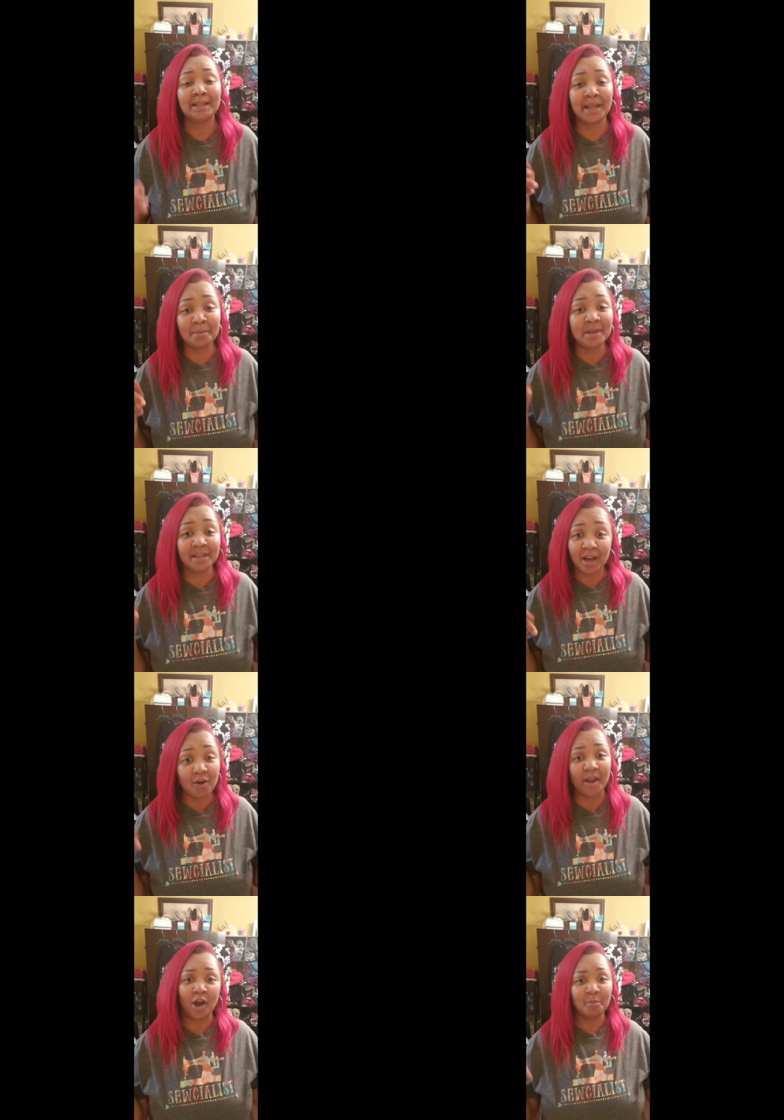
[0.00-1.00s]
Let me
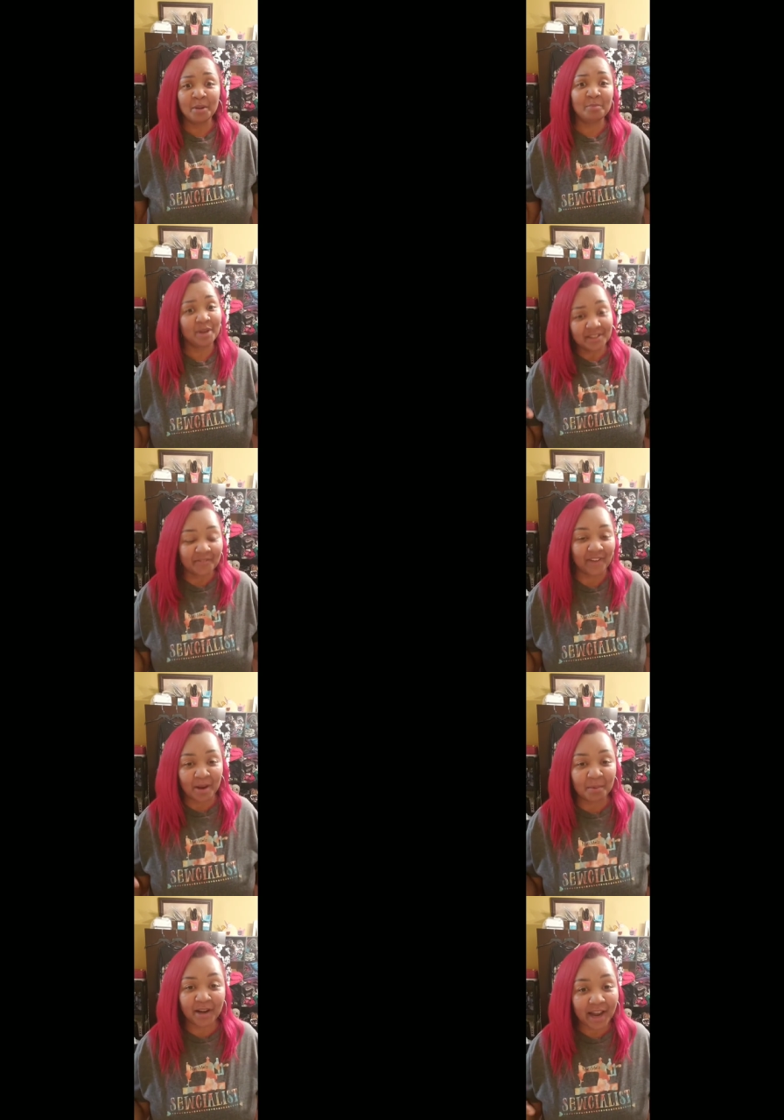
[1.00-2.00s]
know. Help me pick the
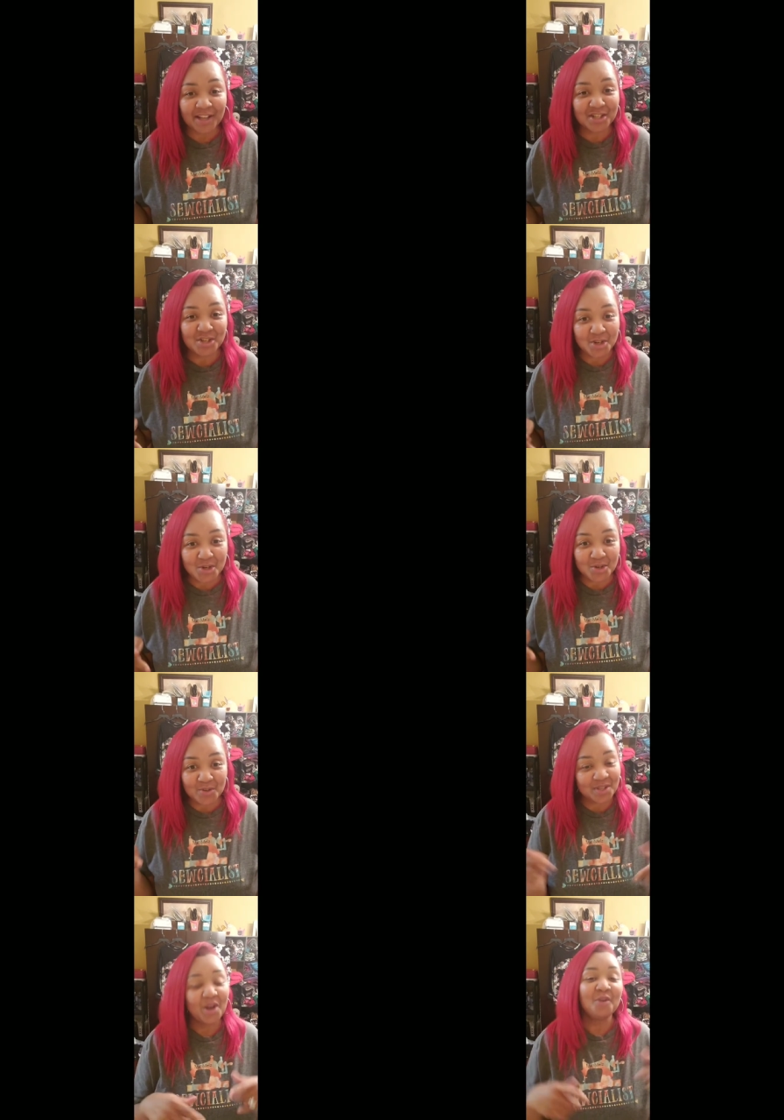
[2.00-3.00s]
fabric I should use